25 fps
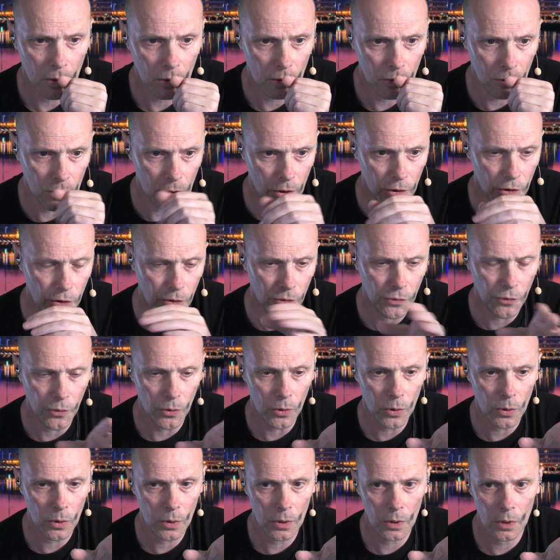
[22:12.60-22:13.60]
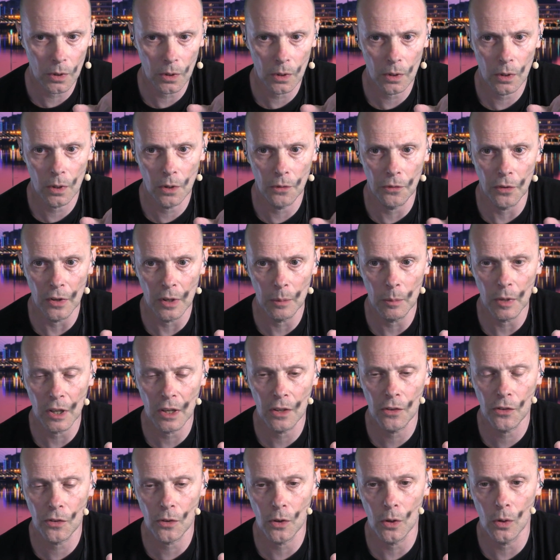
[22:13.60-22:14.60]
just for a
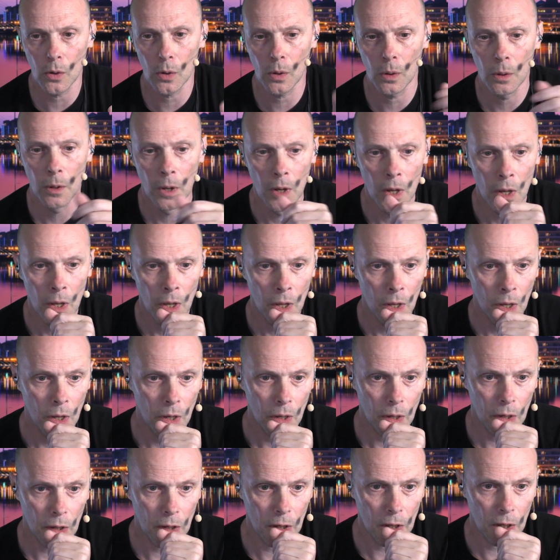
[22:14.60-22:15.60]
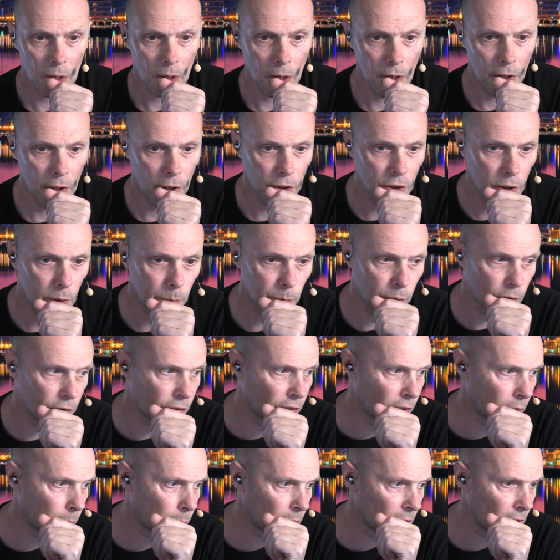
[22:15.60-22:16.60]
vMix call. Another
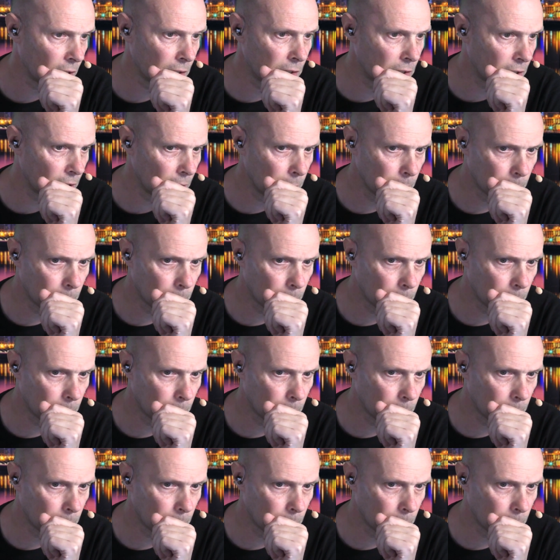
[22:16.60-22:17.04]
possibility